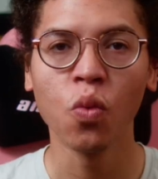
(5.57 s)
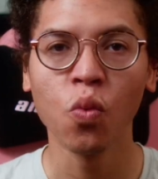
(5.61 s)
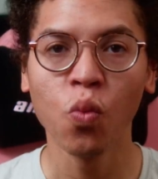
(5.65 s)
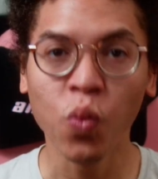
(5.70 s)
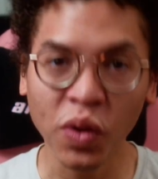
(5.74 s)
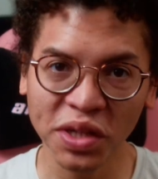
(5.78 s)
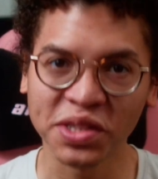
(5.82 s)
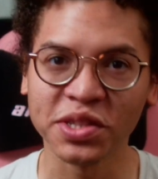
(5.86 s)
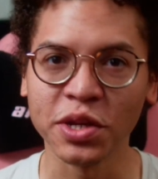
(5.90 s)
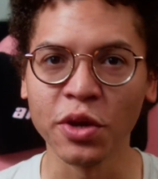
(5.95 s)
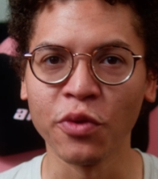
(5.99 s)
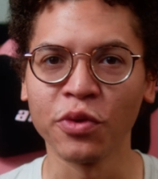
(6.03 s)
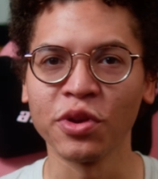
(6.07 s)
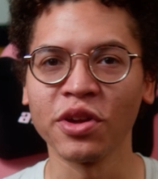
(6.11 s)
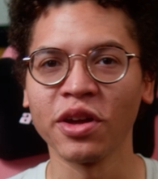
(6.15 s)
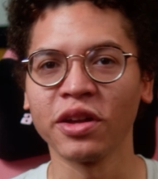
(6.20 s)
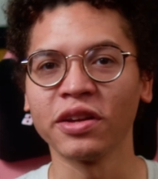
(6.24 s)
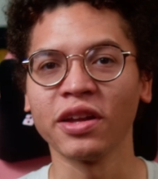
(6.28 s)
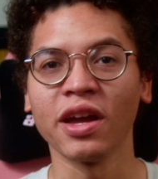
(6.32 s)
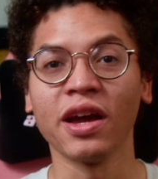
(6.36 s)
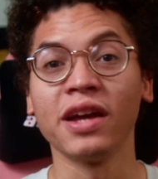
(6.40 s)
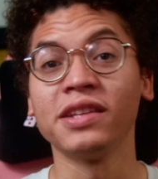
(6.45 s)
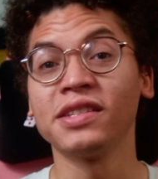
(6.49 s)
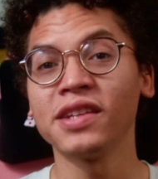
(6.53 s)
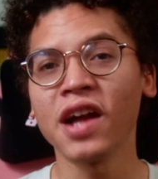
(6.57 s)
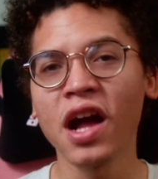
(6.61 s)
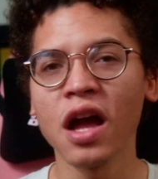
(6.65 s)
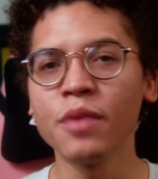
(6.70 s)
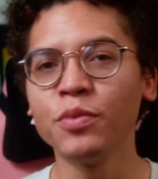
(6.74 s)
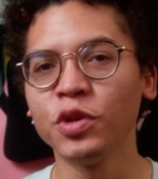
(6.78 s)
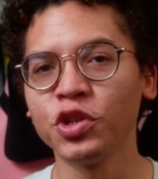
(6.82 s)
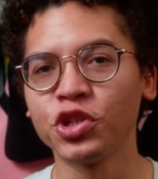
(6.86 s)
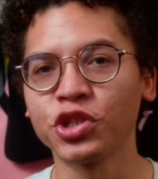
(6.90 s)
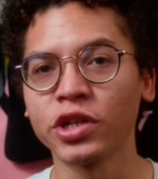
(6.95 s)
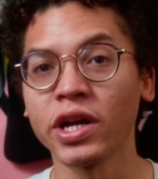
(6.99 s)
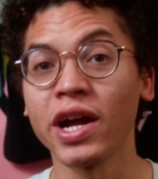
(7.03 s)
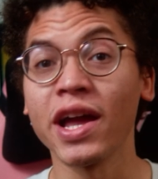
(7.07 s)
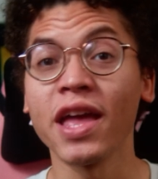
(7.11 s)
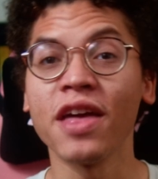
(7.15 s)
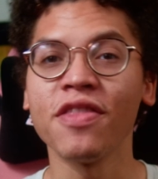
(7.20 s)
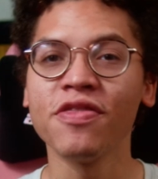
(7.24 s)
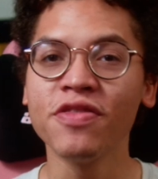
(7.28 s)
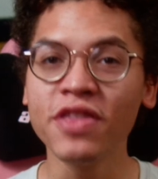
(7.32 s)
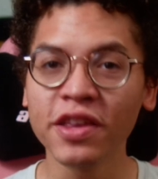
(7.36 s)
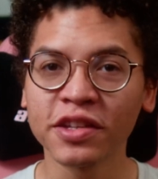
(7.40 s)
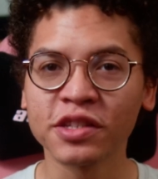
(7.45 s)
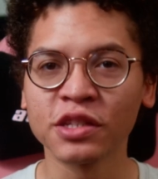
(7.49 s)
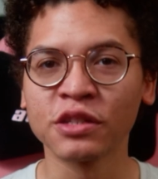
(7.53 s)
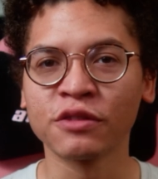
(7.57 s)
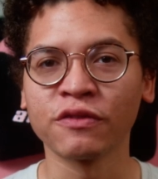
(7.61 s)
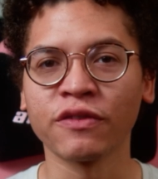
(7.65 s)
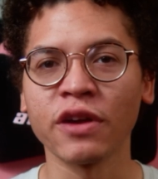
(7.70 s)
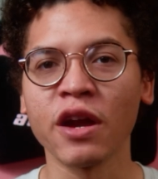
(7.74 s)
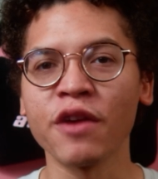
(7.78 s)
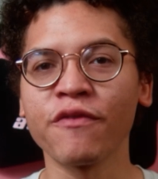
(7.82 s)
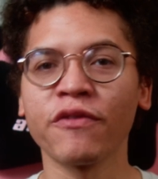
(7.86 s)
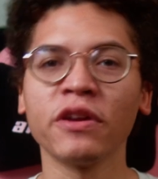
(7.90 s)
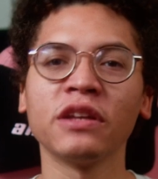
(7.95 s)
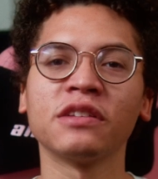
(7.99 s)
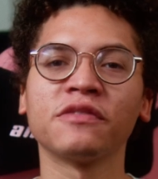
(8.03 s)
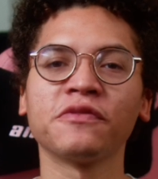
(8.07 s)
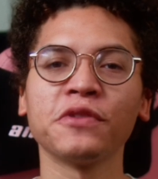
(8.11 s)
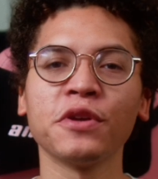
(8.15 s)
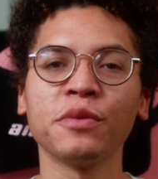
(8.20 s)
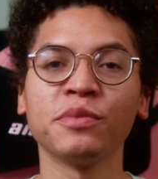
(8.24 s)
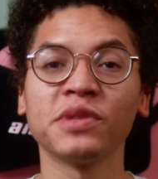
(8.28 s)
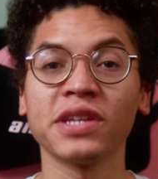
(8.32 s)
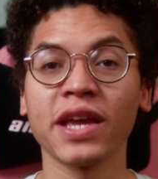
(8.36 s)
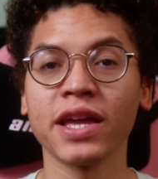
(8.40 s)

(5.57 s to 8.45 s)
What's going on, guys? I'm Yashai, this is FireFace Films,